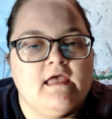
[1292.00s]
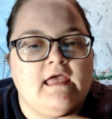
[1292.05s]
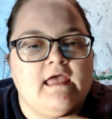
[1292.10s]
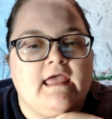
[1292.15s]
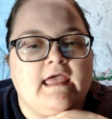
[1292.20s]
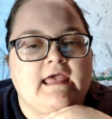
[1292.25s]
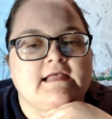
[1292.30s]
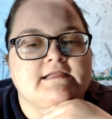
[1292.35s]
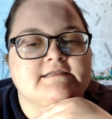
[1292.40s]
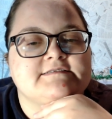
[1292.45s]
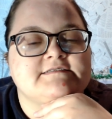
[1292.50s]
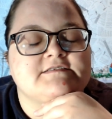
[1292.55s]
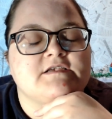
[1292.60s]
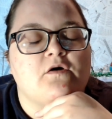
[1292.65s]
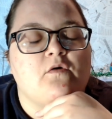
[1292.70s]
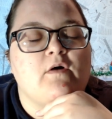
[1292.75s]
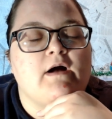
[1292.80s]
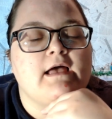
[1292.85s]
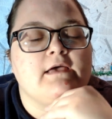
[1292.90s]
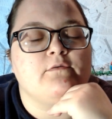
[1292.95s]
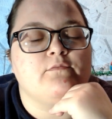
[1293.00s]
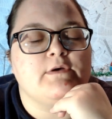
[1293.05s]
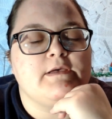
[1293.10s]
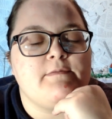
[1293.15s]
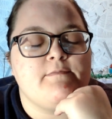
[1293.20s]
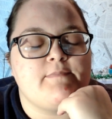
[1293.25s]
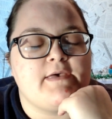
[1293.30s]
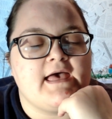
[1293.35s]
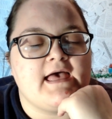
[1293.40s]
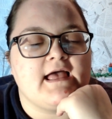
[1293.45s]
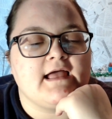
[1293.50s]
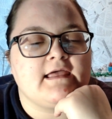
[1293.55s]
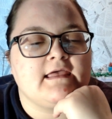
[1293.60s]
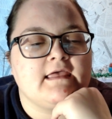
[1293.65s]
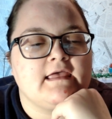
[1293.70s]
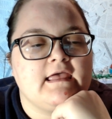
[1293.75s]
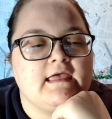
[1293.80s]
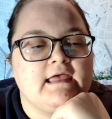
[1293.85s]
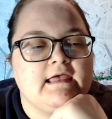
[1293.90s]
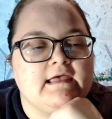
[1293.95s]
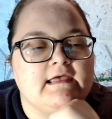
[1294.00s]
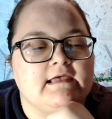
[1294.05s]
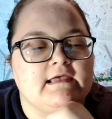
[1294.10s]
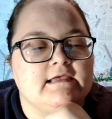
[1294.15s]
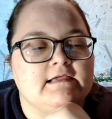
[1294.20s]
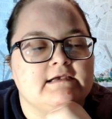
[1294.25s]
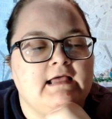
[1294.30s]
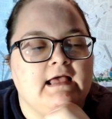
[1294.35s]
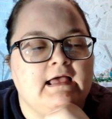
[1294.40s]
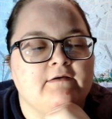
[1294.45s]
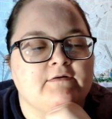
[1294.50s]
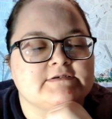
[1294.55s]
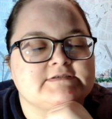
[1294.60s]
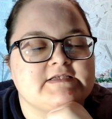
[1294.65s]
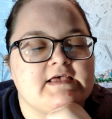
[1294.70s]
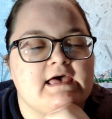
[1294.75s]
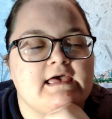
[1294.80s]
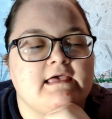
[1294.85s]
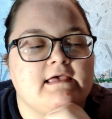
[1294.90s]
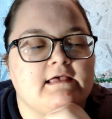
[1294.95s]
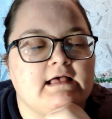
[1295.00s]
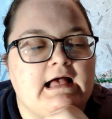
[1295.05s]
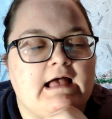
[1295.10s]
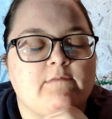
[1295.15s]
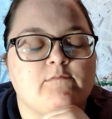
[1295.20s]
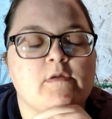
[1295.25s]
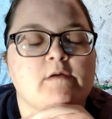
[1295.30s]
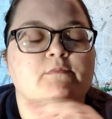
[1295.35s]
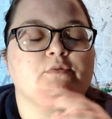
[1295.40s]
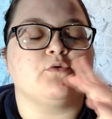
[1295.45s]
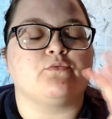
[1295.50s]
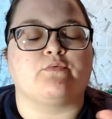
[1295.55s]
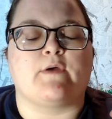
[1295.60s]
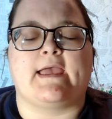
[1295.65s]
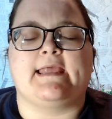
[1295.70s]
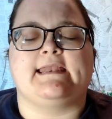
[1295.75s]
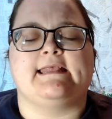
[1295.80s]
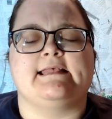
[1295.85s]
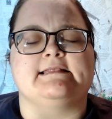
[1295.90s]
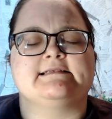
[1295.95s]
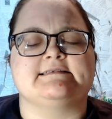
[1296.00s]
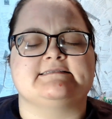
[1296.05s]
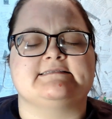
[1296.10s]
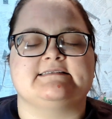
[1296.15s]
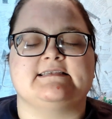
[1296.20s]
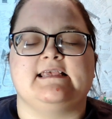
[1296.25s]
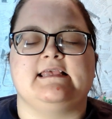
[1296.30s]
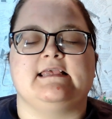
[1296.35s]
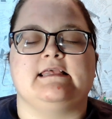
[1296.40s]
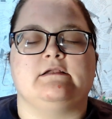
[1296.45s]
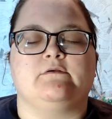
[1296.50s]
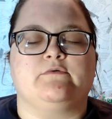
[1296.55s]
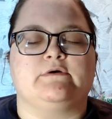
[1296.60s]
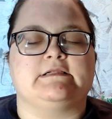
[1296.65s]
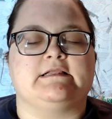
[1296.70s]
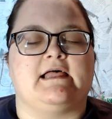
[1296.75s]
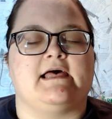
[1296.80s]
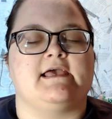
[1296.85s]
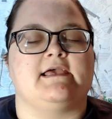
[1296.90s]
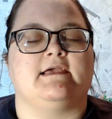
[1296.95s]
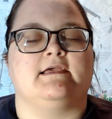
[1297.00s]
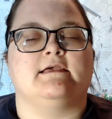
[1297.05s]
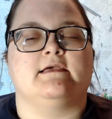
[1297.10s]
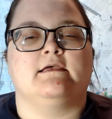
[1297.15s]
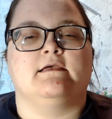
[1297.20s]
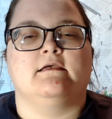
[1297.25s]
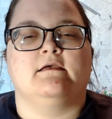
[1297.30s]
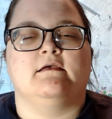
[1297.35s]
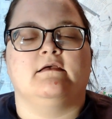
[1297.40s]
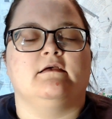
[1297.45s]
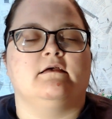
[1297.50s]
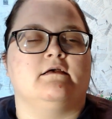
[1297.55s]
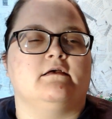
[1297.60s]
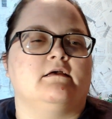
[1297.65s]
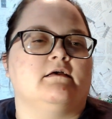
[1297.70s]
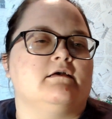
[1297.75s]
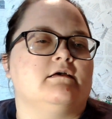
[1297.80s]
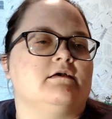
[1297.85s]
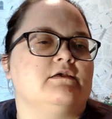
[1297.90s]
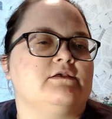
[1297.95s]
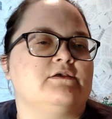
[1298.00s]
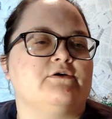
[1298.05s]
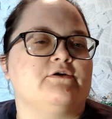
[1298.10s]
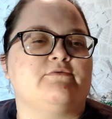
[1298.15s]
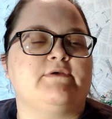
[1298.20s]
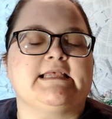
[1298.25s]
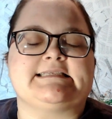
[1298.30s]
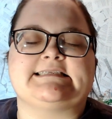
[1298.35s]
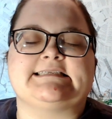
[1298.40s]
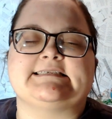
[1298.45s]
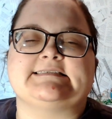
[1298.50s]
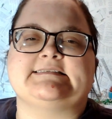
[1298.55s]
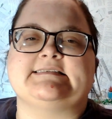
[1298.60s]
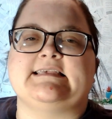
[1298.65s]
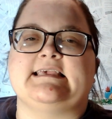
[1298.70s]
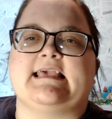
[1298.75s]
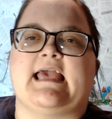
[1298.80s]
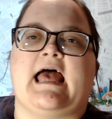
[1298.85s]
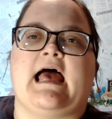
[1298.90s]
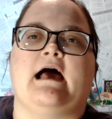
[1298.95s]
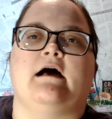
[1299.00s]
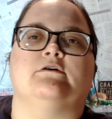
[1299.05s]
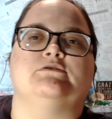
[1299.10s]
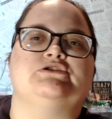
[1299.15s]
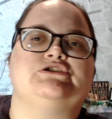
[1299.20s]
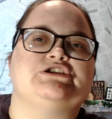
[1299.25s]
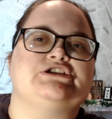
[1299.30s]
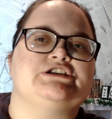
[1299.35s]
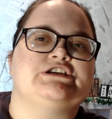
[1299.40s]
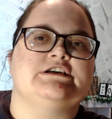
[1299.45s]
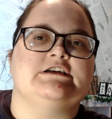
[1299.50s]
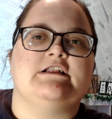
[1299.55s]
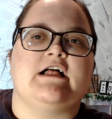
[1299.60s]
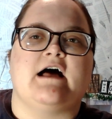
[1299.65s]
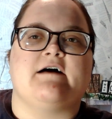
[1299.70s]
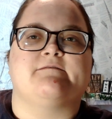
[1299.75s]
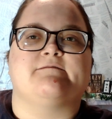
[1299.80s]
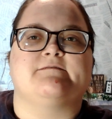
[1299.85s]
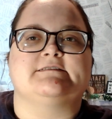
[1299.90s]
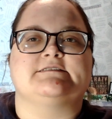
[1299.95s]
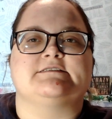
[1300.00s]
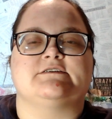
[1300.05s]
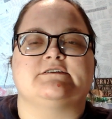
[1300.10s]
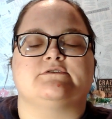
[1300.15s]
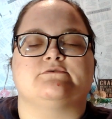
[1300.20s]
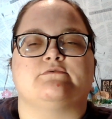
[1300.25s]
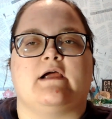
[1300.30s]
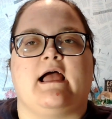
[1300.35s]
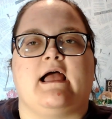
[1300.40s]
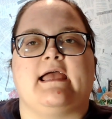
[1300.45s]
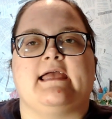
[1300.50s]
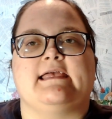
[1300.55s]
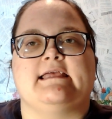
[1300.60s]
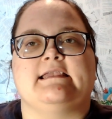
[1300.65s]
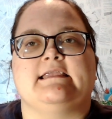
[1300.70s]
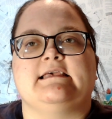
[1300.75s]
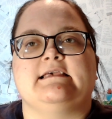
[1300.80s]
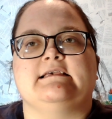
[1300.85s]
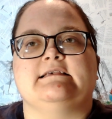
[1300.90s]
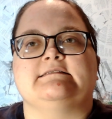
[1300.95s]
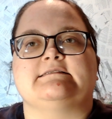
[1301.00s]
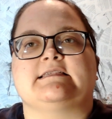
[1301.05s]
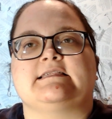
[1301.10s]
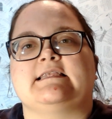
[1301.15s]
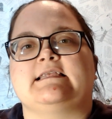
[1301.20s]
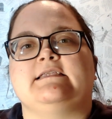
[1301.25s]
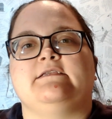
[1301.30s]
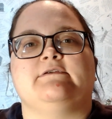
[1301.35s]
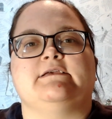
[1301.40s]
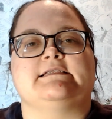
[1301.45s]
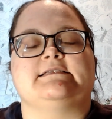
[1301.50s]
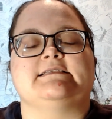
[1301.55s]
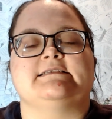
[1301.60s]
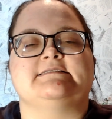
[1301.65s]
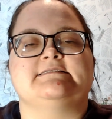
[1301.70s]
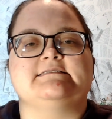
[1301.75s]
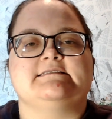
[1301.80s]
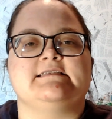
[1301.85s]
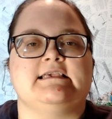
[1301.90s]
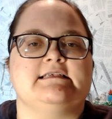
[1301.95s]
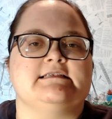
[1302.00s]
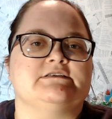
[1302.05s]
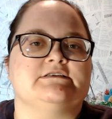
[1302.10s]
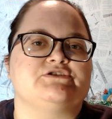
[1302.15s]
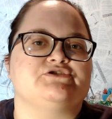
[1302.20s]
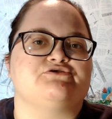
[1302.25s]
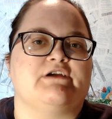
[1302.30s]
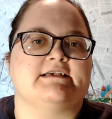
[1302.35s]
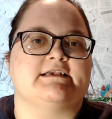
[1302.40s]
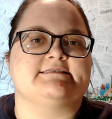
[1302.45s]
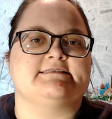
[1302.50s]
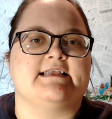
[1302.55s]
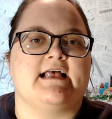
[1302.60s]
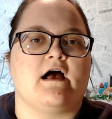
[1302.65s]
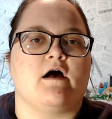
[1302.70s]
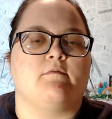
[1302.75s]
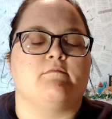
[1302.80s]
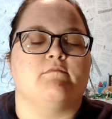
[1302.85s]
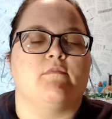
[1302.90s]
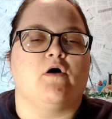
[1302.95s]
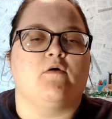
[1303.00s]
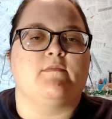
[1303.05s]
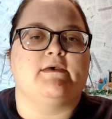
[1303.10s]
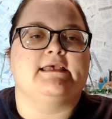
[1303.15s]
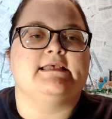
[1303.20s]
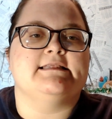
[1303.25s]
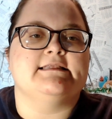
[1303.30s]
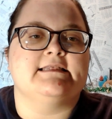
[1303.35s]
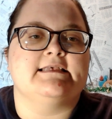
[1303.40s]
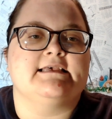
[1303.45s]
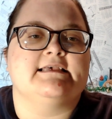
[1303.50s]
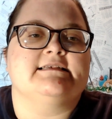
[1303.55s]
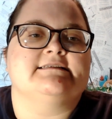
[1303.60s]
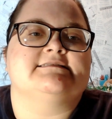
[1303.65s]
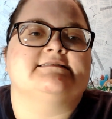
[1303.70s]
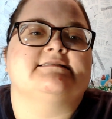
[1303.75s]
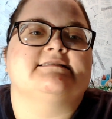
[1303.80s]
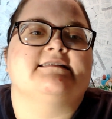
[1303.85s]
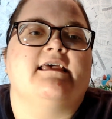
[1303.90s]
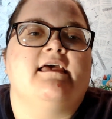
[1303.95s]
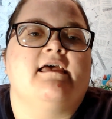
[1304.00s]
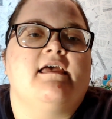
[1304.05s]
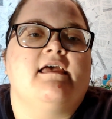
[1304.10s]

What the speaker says: And so I went back and I was like, I remember writing the scene where, like, you get to see how chill Officer Ryan is, and then you get to see the stressed out moment in this.